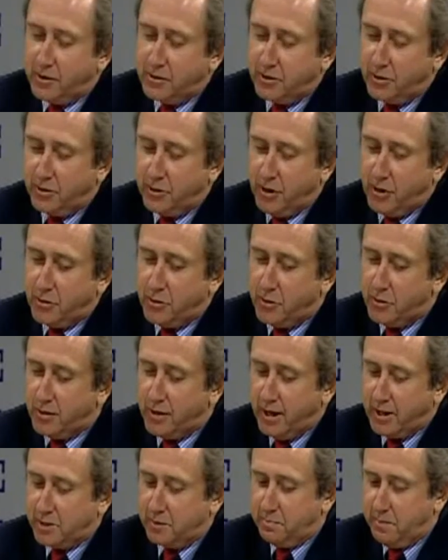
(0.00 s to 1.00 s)
also know who
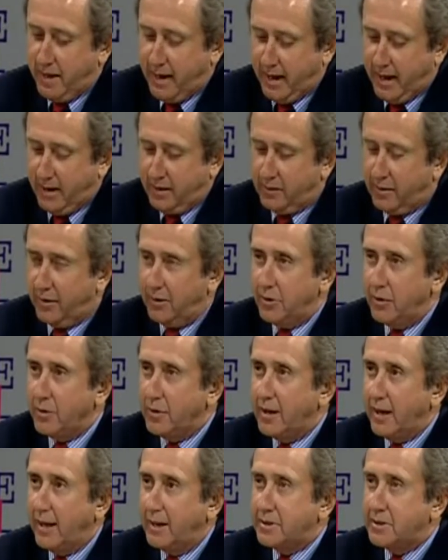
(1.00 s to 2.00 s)
gets mail and
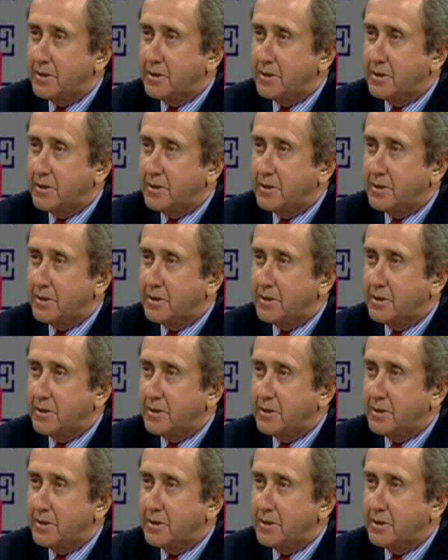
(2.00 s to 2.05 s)
who gets...